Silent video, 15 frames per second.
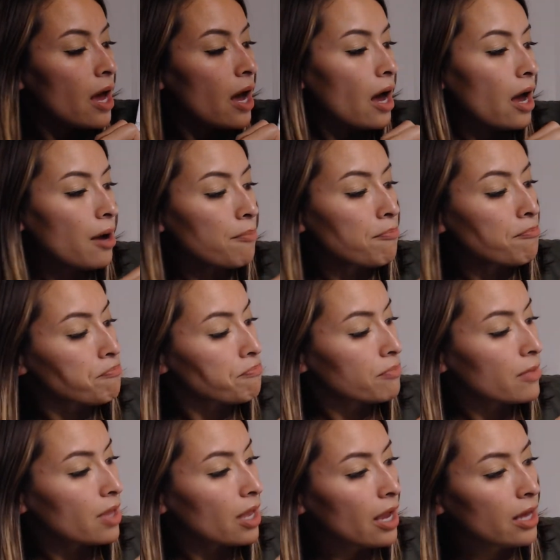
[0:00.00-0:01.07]
And
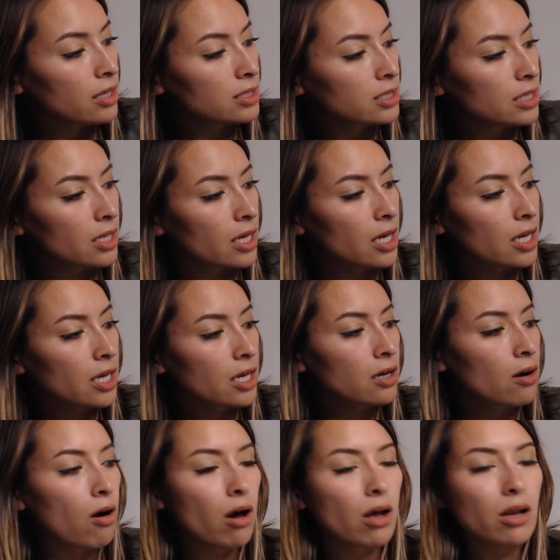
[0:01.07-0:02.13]
I said it can
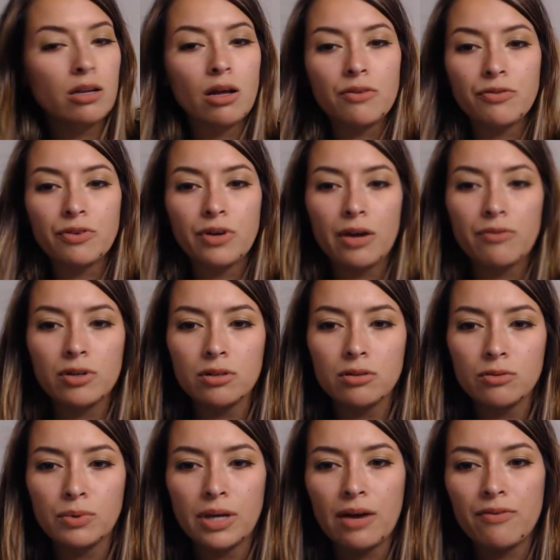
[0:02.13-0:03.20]
go on and on forever.
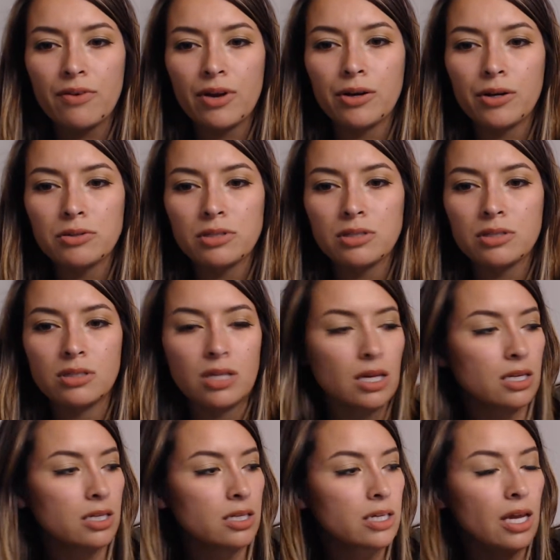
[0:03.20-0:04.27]
We have arrows to
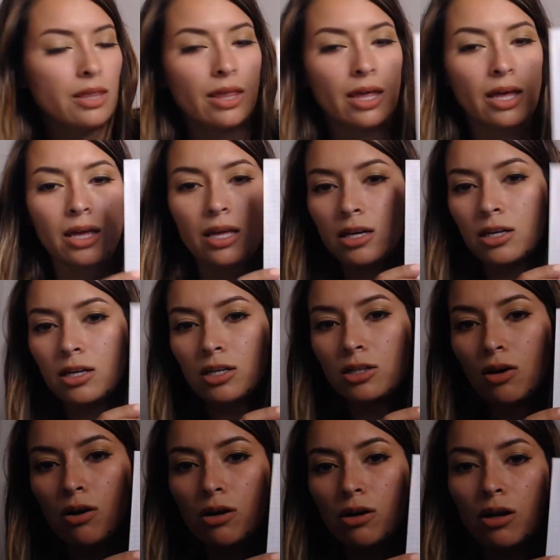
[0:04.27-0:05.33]
indicate that it could
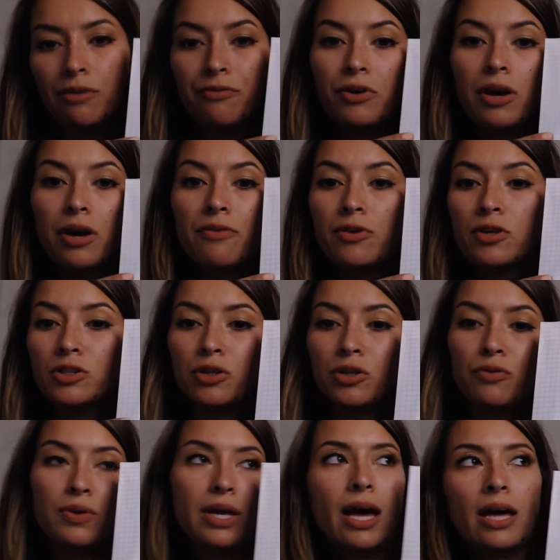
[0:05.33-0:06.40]
go on and forever. So
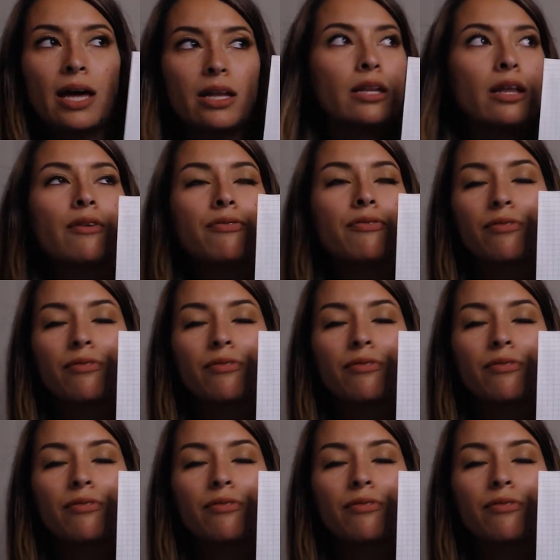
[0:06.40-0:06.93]
if we had enough,